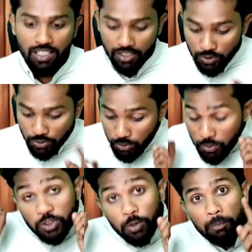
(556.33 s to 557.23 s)
So
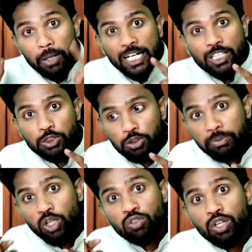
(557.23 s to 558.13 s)
your priority should be
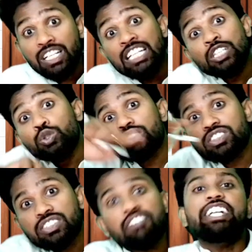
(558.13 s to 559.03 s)
on what? Those
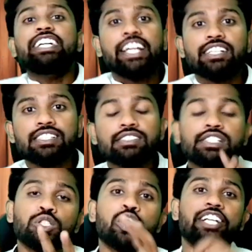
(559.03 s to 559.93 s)
7 indices
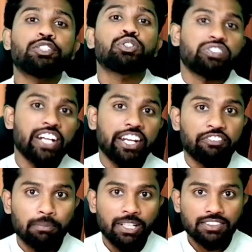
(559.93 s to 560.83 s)
to get those
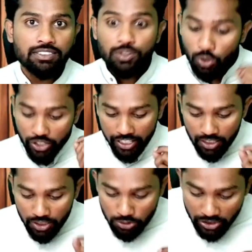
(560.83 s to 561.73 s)
25 marks. Okay.
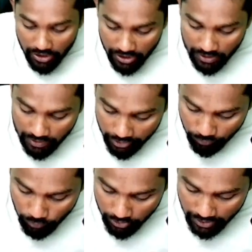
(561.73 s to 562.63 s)
So here if
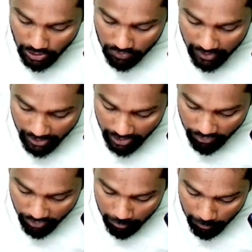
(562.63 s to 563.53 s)
you get
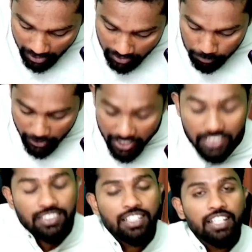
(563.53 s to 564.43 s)
25 marks
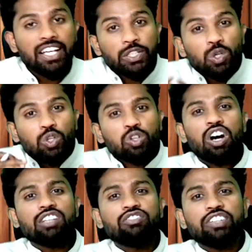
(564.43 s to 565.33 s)
means your
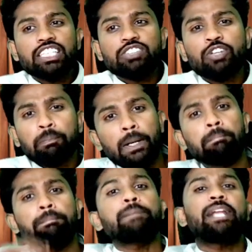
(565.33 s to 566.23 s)
confidence will
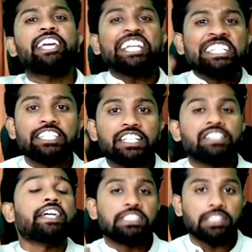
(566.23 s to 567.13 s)
pump up like anything in
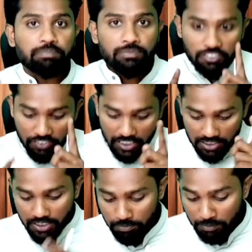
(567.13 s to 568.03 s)
the exam. First
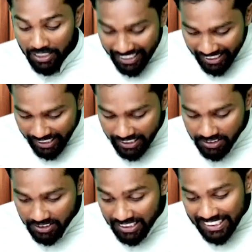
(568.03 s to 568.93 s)
thing.
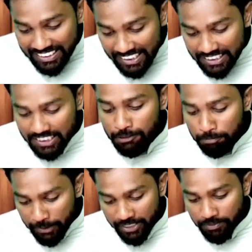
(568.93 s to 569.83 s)
Next, section
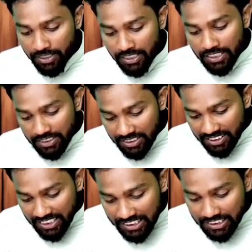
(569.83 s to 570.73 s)
B. So
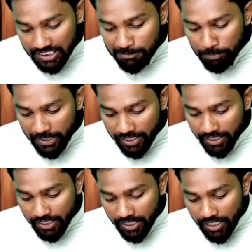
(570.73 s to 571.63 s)
section
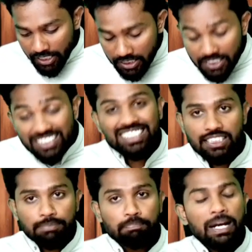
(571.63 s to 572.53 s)
B,
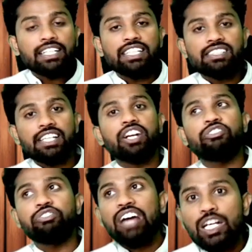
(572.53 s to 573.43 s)
this part is there now,
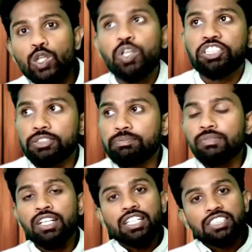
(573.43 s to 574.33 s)
valuation.
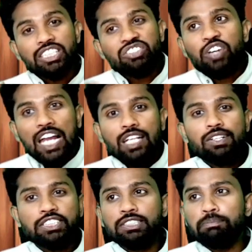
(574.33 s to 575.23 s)
This
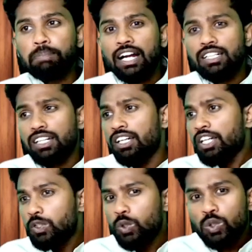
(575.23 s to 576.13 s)
valuation part,
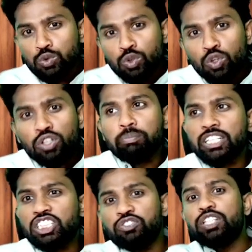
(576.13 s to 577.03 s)
you'll score
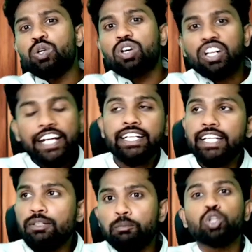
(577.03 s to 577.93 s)
much when you're
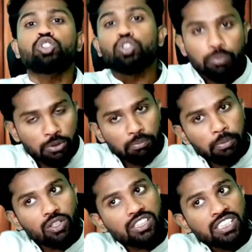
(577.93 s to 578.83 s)
writing both groups,
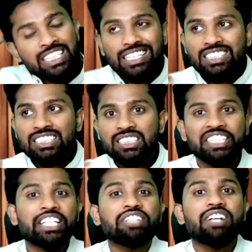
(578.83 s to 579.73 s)
because here this
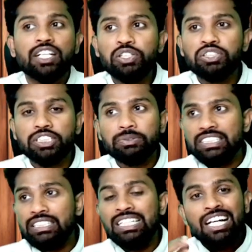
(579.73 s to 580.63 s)
share valuation
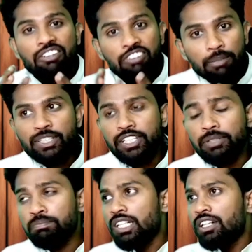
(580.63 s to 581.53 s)
will be there,
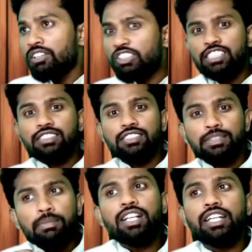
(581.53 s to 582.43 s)
which is
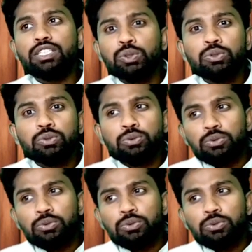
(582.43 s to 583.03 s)
similar to